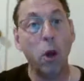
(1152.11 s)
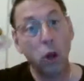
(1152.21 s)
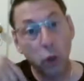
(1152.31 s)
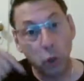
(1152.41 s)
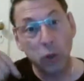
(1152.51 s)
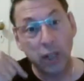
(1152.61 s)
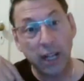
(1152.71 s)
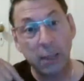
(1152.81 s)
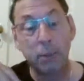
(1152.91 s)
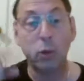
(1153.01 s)
You standing
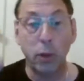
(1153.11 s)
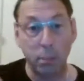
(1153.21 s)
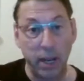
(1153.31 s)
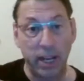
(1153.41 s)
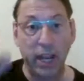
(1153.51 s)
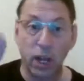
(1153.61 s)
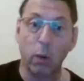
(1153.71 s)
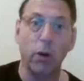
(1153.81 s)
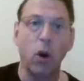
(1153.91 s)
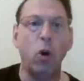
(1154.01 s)
between me and going
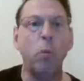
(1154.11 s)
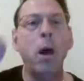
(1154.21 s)
home,